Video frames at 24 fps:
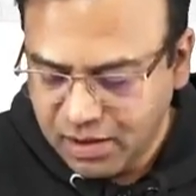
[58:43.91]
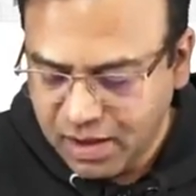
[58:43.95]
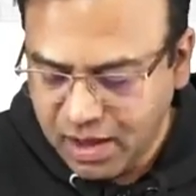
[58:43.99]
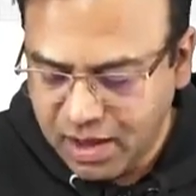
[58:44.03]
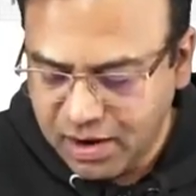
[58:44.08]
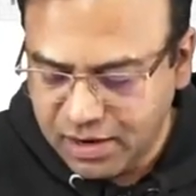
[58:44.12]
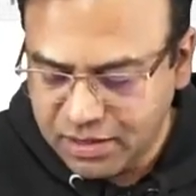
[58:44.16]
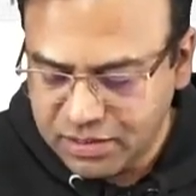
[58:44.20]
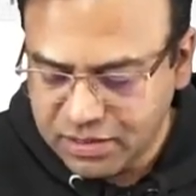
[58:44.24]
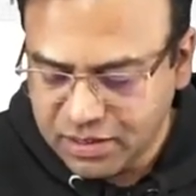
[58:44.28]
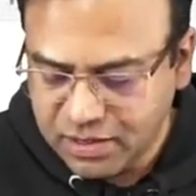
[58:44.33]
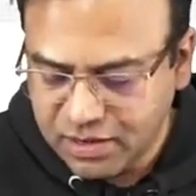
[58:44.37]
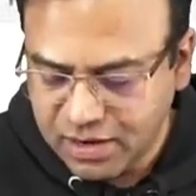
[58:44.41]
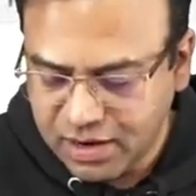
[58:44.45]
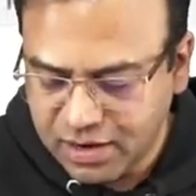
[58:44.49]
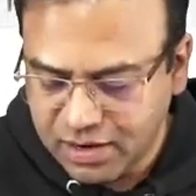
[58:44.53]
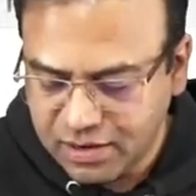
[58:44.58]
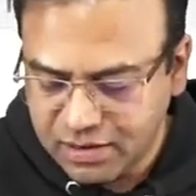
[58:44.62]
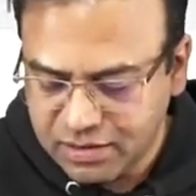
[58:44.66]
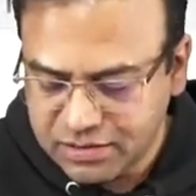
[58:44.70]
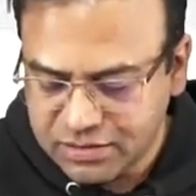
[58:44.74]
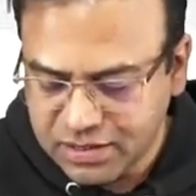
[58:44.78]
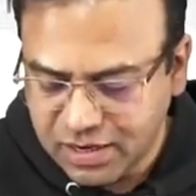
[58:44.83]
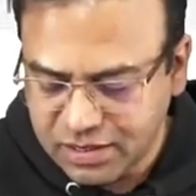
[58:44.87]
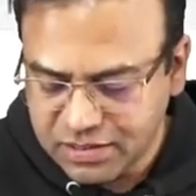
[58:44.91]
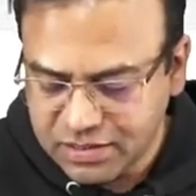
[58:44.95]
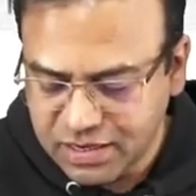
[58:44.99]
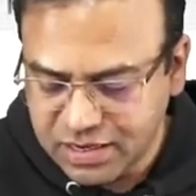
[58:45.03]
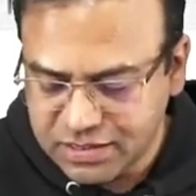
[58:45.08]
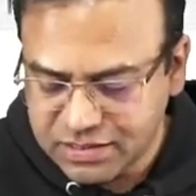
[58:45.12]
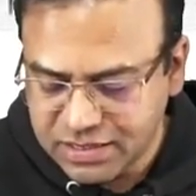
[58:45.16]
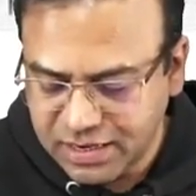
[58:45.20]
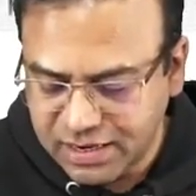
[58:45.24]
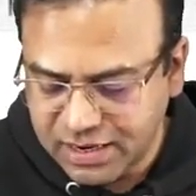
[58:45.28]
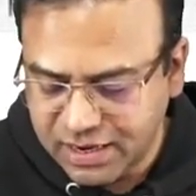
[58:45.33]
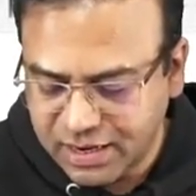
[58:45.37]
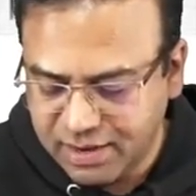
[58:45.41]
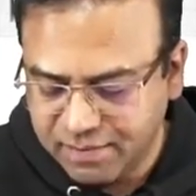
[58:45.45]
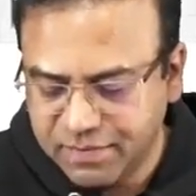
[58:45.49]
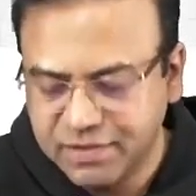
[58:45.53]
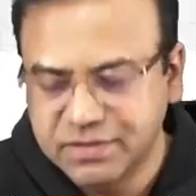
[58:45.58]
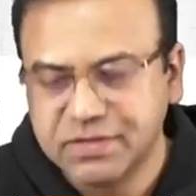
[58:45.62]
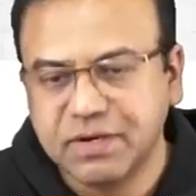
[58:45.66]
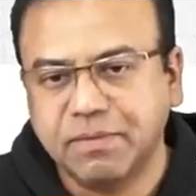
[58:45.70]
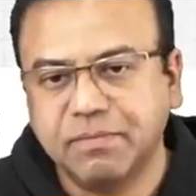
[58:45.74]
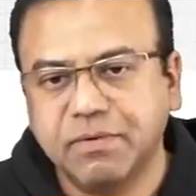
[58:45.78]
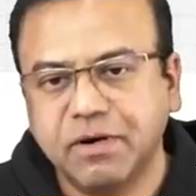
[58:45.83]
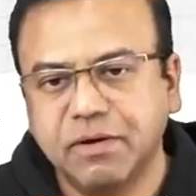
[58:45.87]
and it starts ascending up
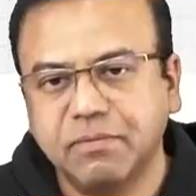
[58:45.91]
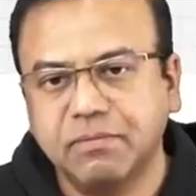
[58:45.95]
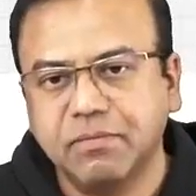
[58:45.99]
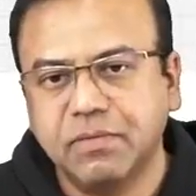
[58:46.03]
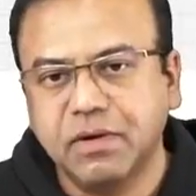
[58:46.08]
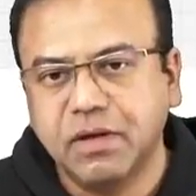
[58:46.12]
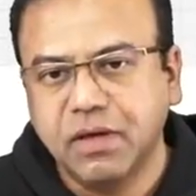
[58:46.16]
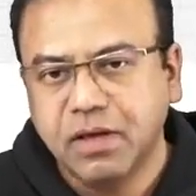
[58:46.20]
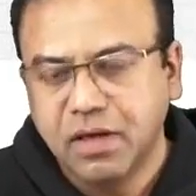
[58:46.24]
the septum.